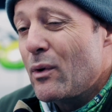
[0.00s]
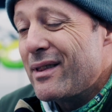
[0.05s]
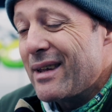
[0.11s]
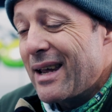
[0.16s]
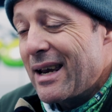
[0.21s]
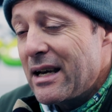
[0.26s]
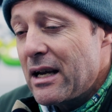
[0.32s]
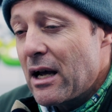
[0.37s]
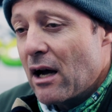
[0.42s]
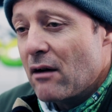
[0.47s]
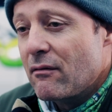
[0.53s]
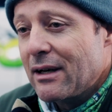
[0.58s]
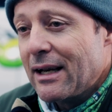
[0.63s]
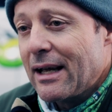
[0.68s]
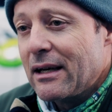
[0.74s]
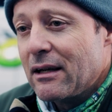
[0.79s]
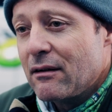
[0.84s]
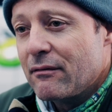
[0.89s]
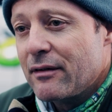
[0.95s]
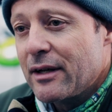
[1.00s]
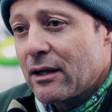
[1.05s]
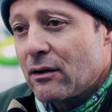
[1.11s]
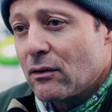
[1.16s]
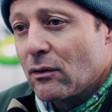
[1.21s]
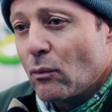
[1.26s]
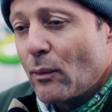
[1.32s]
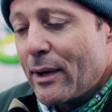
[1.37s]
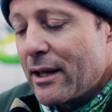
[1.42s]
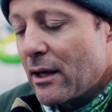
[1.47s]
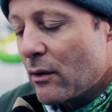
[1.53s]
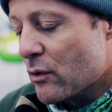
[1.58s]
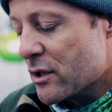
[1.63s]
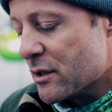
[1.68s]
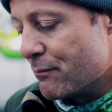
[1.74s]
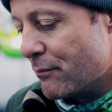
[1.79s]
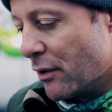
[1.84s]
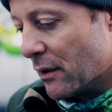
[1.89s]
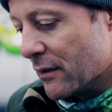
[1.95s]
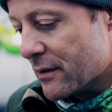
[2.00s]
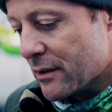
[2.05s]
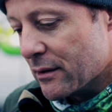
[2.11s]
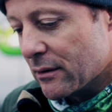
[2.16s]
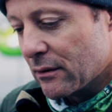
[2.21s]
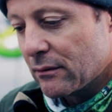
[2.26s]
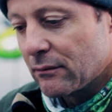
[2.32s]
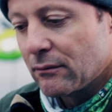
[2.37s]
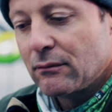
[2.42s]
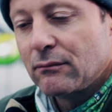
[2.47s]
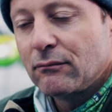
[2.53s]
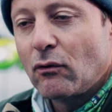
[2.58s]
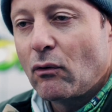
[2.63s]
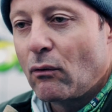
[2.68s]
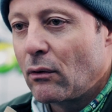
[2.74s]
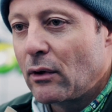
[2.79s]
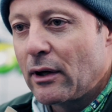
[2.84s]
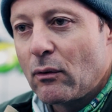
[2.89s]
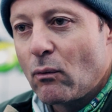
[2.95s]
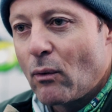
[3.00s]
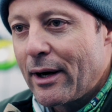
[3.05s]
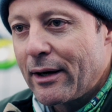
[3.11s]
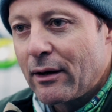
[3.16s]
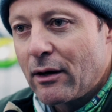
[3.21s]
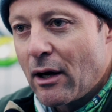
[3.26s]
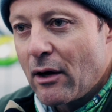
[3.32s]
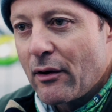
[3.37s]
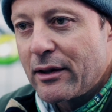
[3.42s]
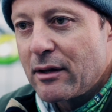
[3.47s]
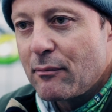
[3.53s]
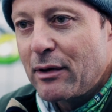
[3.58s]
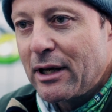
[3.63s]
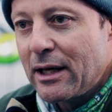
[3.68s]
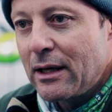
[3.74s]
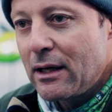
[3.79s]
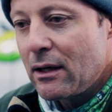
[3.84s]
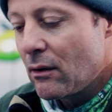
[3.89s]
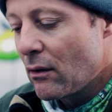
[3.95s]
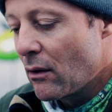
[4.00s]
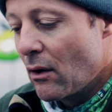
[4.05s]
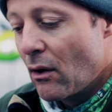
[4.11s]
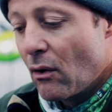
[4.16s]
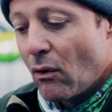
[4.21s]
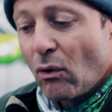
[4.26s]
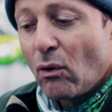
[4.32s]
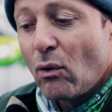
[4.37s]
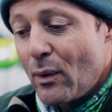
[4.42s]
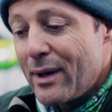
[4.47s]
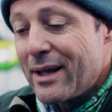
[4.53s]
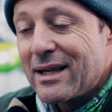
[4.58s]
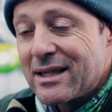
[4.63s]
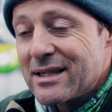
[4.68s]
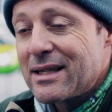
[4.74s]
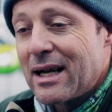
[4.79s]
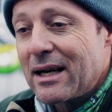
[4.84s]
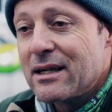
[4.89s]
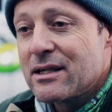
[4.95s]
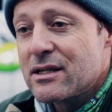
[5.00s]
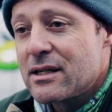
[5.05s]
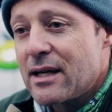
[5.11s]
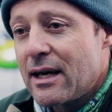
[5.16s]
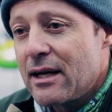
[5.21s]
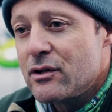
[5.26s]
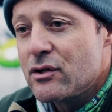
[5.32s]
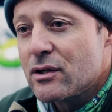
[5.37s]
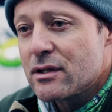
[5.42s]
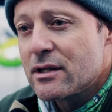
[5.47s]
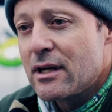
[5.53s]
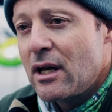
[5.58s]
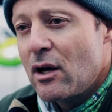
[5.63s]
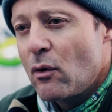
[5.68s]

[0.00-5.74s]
with any overlanding vehicle, whether it was built all in one go at the beginning, or whether it's done in stages.